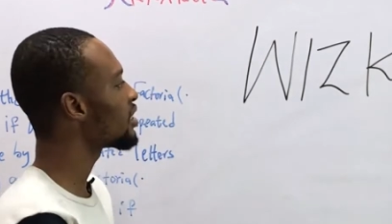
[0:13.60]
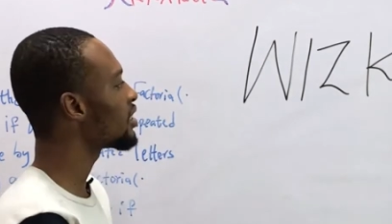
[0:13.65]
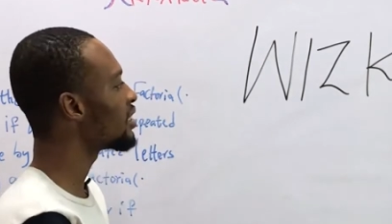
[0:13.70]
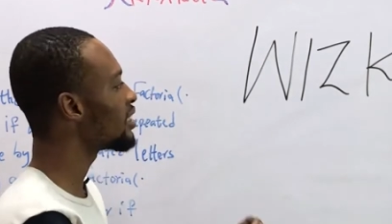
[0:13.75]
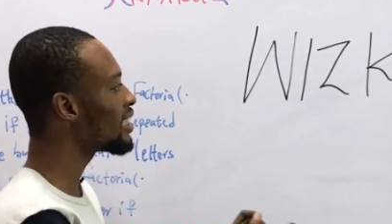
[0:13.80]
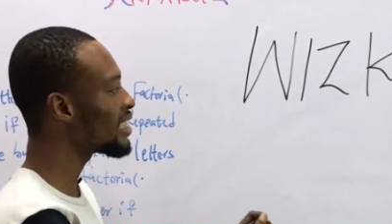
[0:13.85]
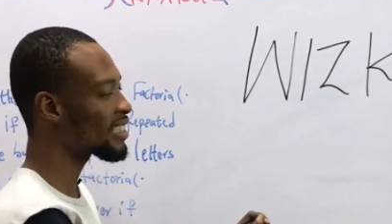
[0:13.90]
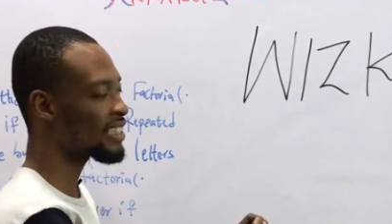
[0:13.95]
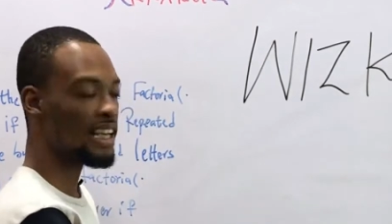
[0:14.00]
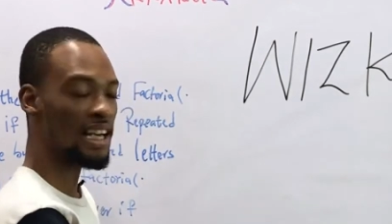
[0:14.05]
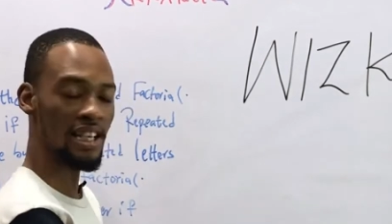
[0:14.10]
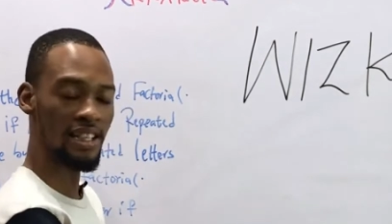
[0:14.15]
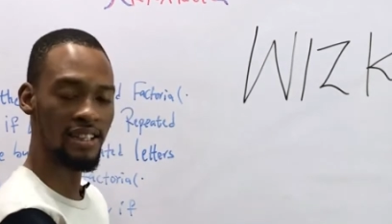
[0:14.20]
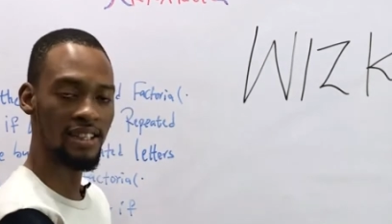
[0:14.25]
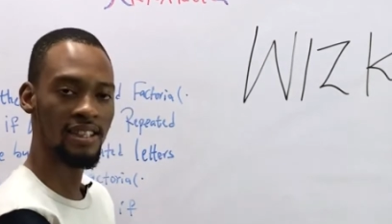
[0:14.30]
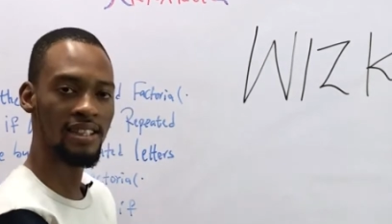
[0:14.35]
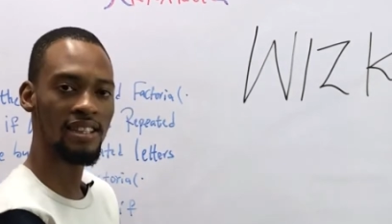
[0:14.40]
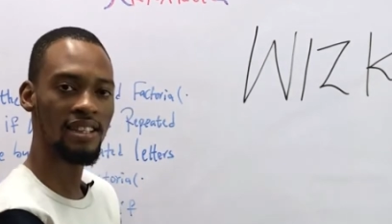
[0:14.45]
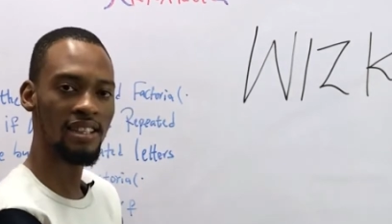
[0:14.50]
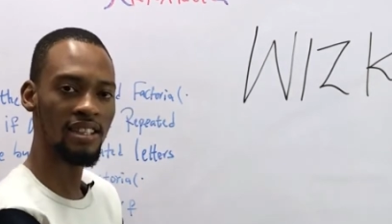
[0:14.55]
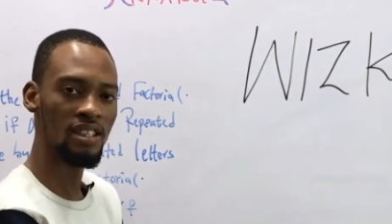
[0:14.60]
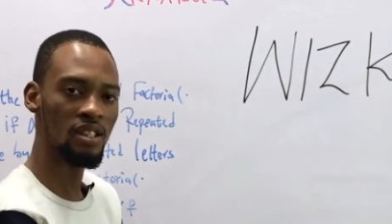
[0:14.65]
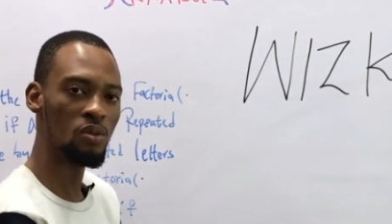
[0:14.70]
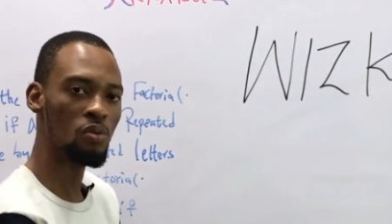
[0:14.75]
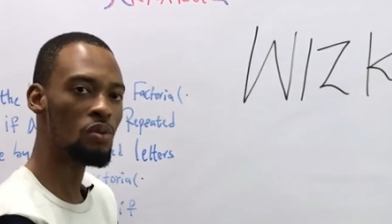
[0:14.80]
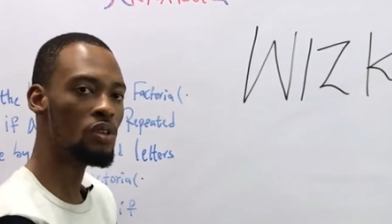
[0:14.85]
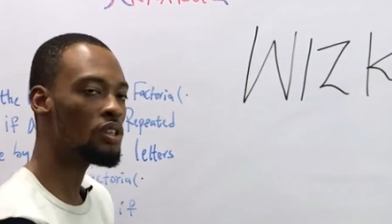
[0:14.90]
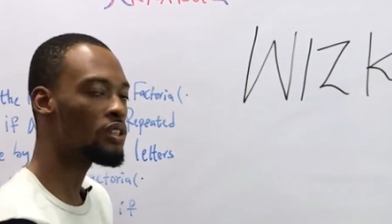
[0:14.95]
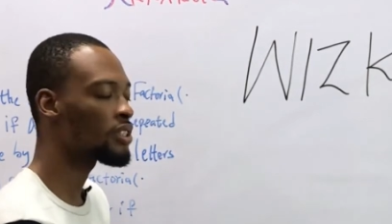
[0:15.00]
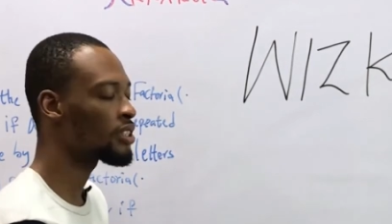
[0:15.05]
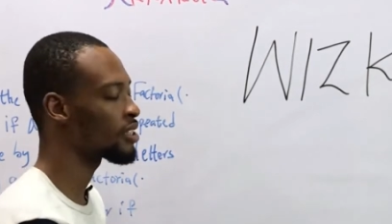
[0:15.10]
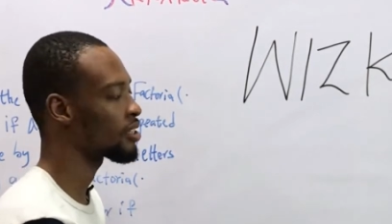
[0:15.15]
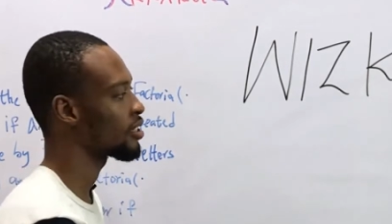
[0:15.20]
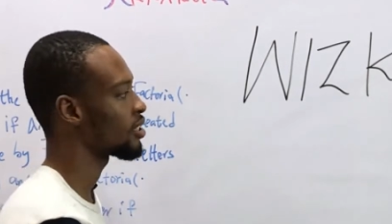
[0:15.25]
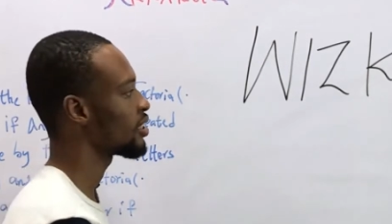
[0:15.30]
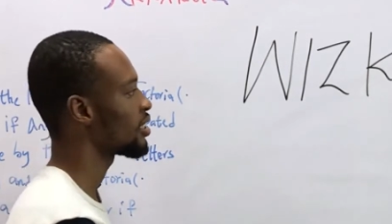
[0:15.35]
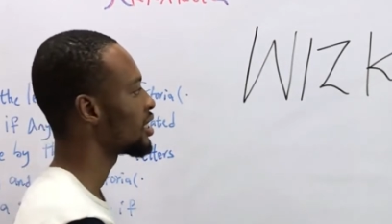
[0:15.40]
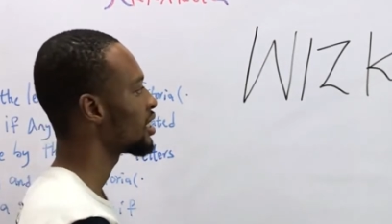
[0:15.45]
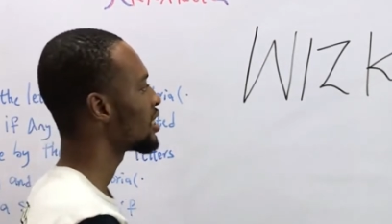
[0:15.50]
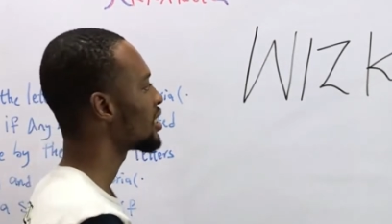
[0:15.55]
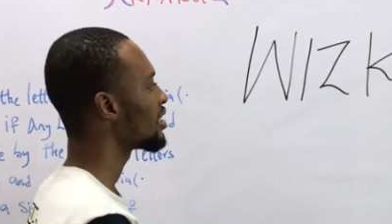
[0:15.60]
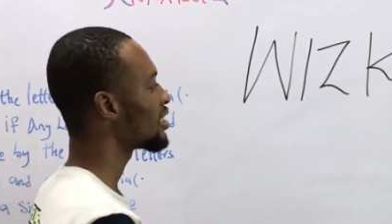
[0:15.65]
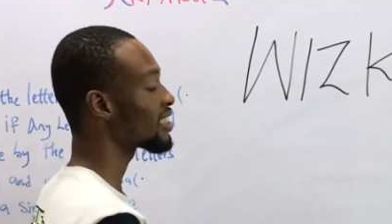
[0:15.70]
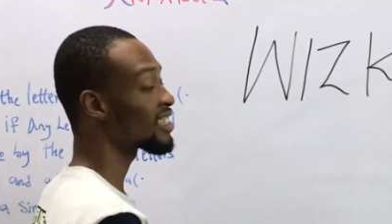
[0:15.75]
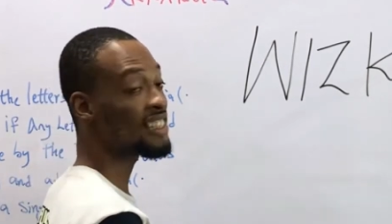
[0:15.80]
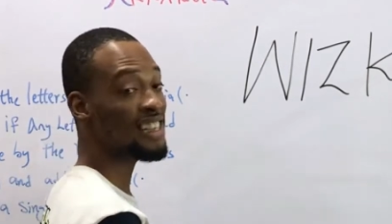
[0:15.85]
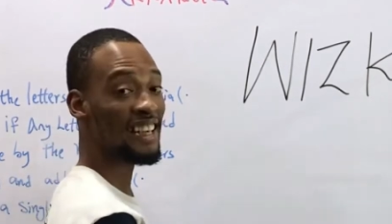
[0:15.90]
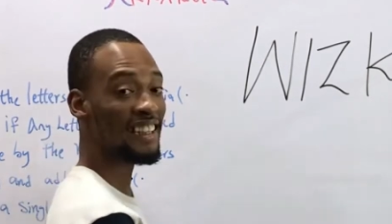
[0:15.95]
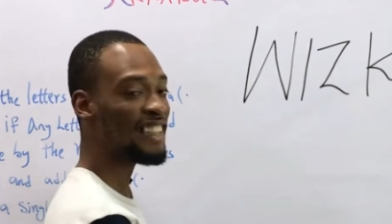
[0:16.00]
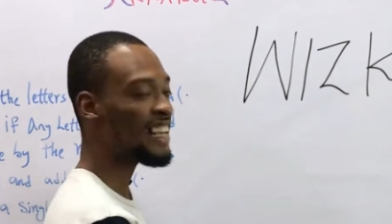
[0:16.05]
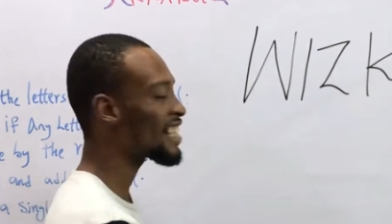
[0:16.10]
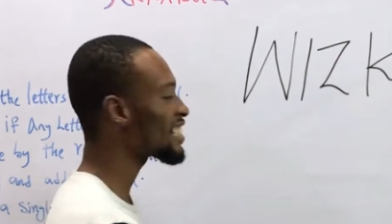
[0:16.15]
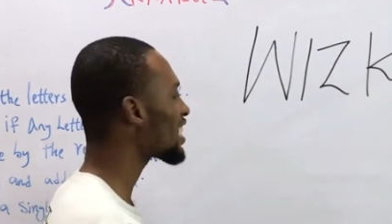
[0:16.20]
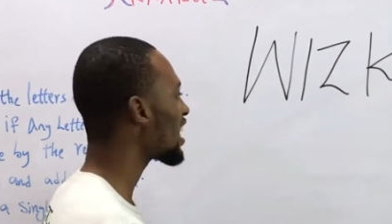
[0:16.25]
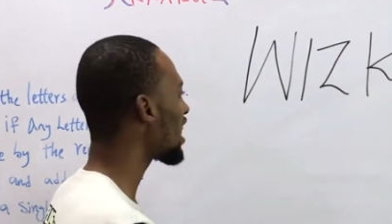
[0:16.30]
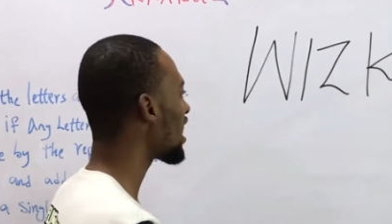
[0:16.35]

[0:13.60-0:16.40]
uh, letters in the word. The letters